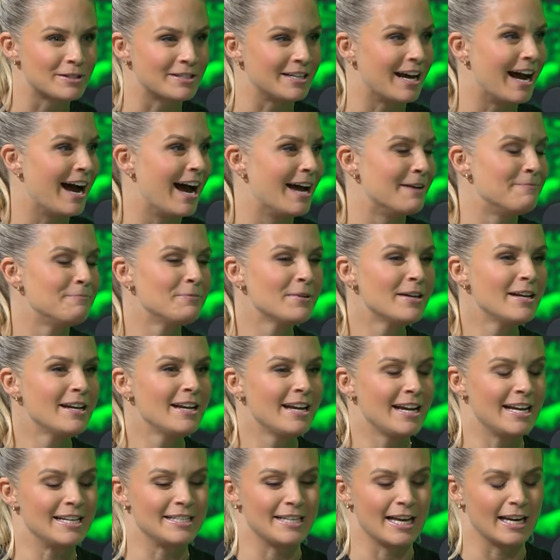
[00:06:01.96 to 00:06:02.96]
Stud.
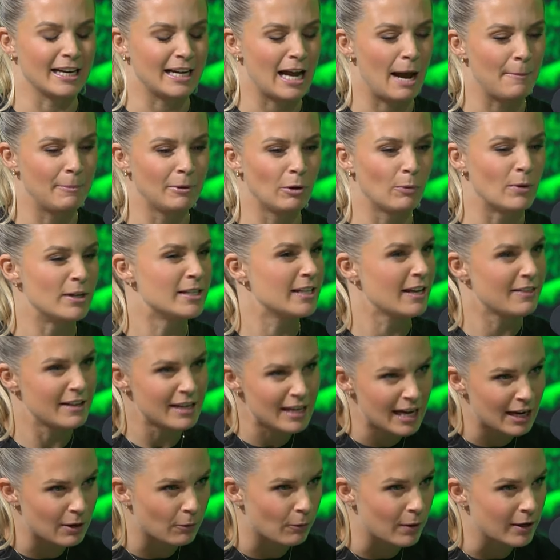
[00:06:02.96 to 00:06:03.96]
He's had a couple of wins. I think
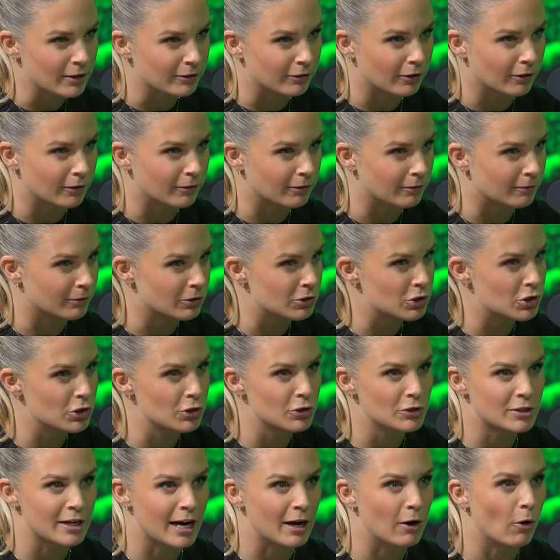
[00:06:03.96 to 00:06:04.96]
he had a winner on
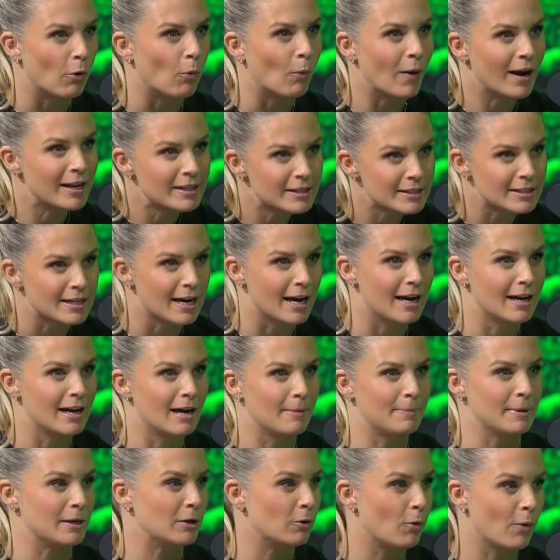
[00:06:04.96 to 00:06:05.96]
Tuesday or Wednesday
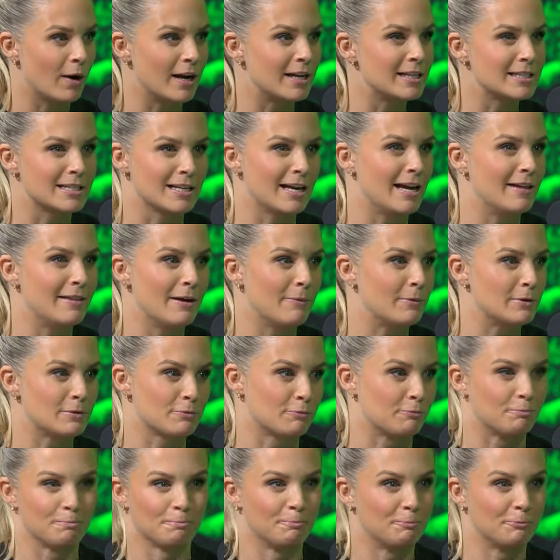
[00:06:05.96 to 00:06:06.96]
up in Queensland that was
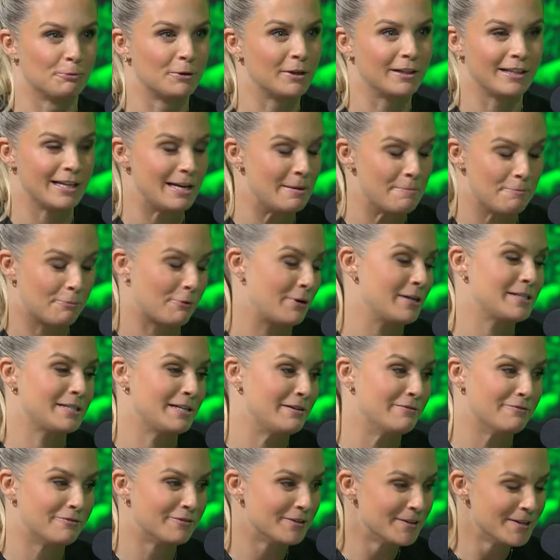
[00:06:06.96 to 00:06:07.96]
really
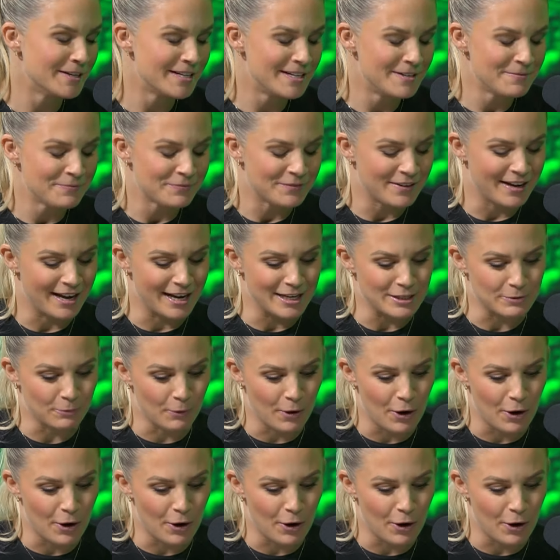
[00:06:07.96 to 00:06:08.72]
impressive as